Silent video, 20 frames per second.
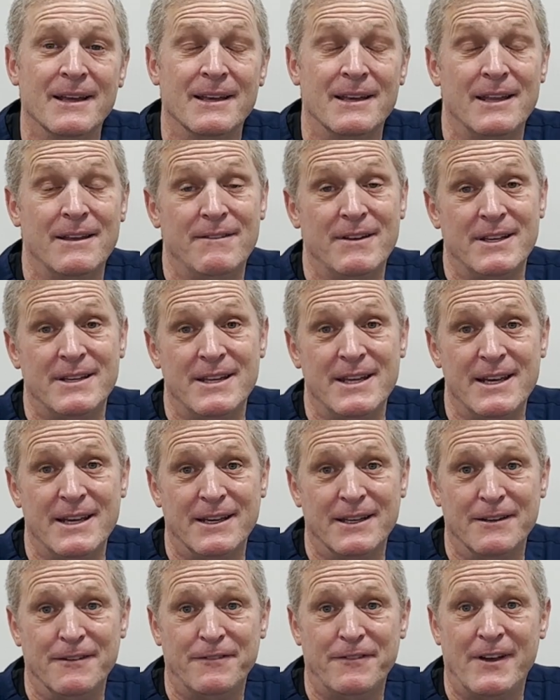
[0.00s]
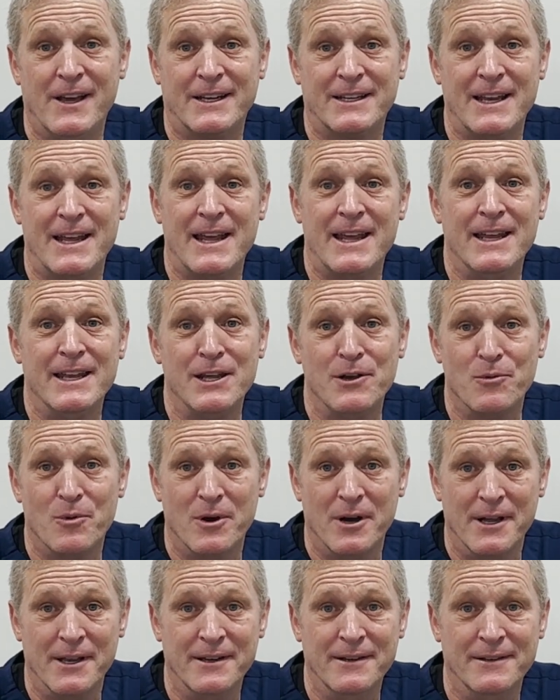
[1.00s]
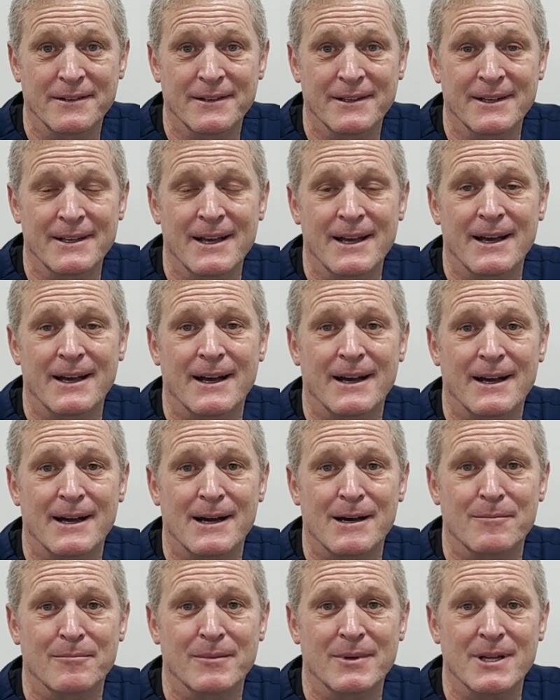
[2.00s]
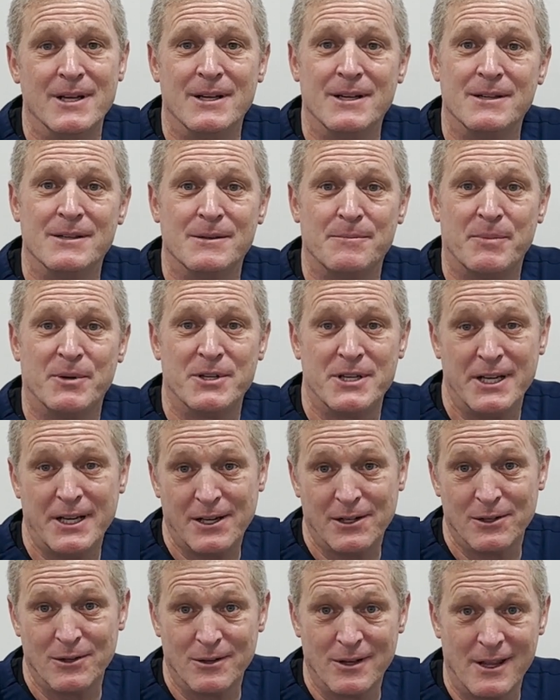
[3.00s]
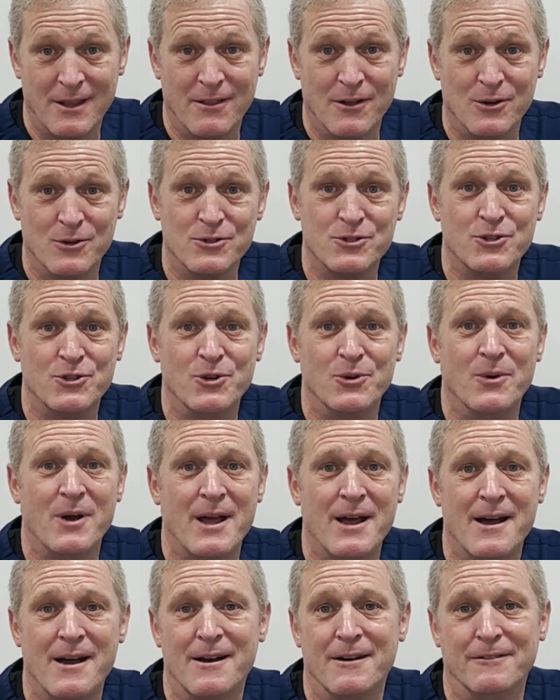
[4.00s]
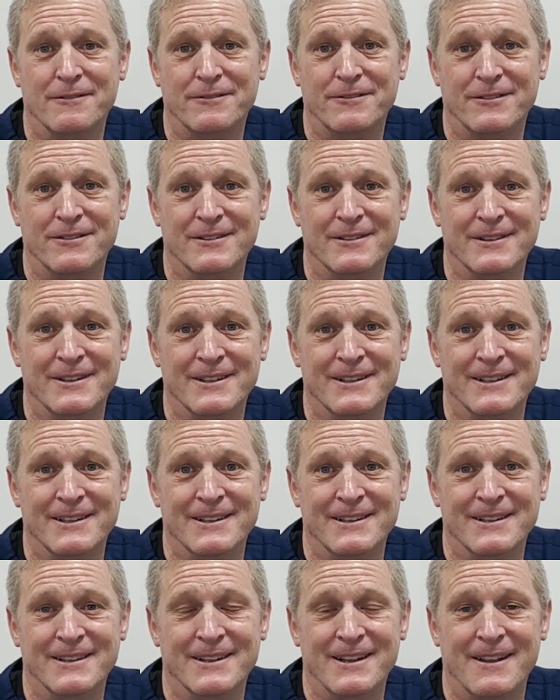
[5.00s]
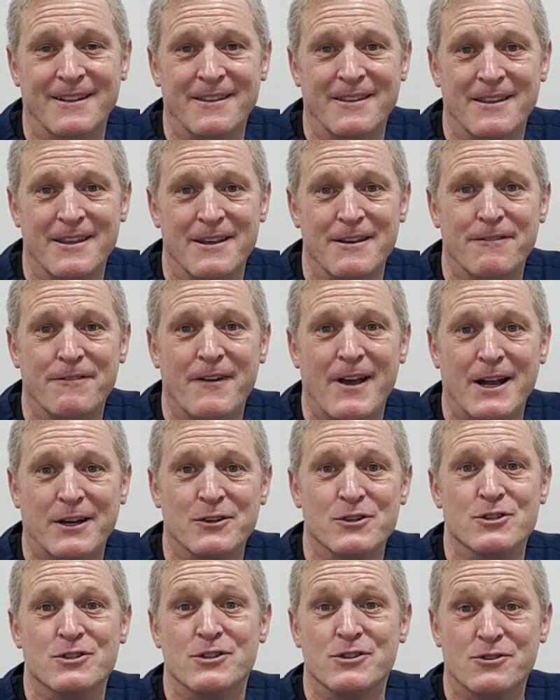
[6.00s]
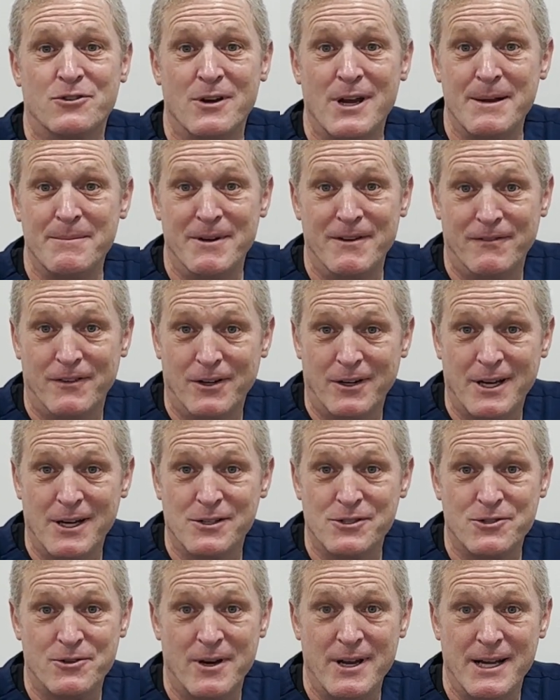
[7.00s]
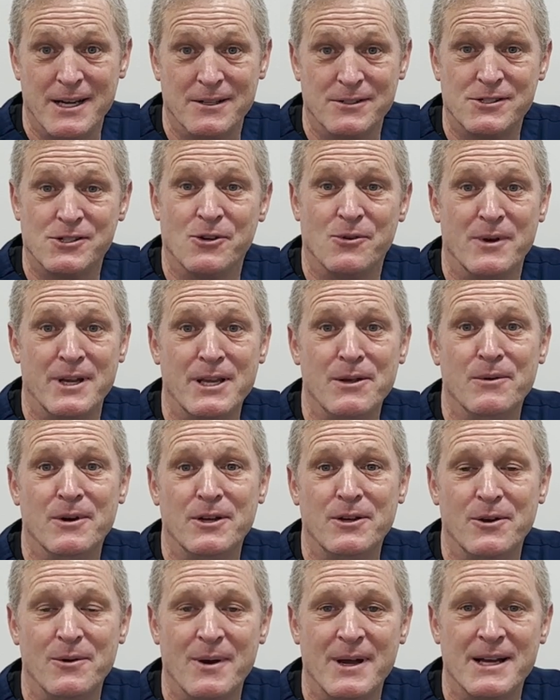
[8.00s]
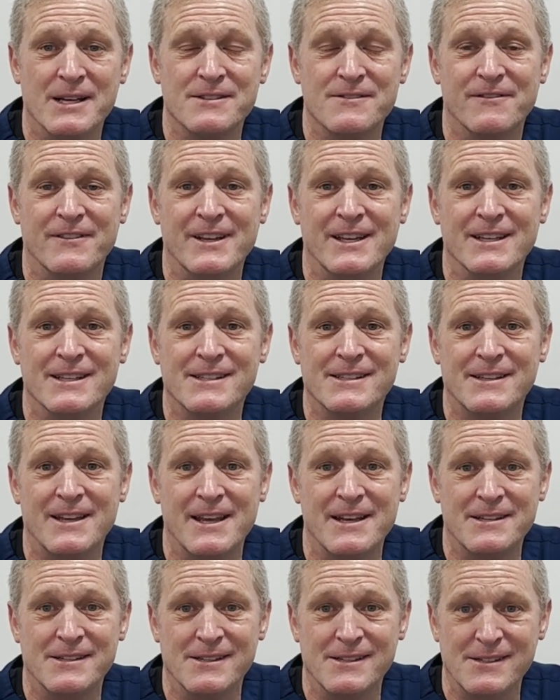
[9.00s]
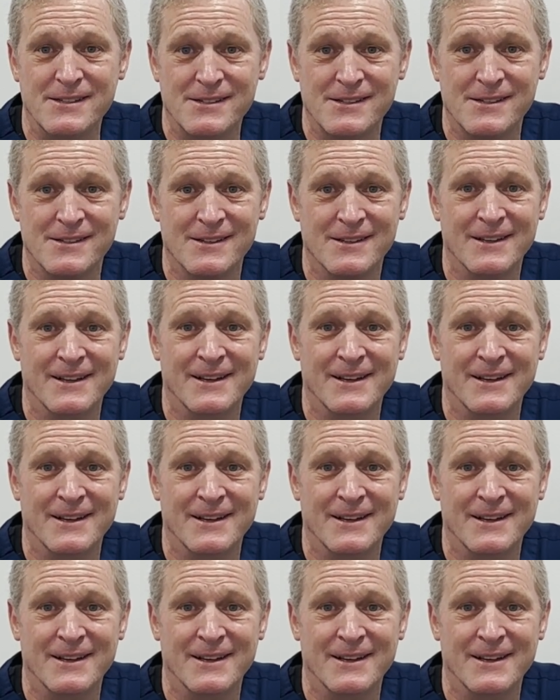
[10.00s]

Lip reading: DVT can affect anyone, particularly those who have the factors described in Virchow's triad. So anyone who has a venous stasis,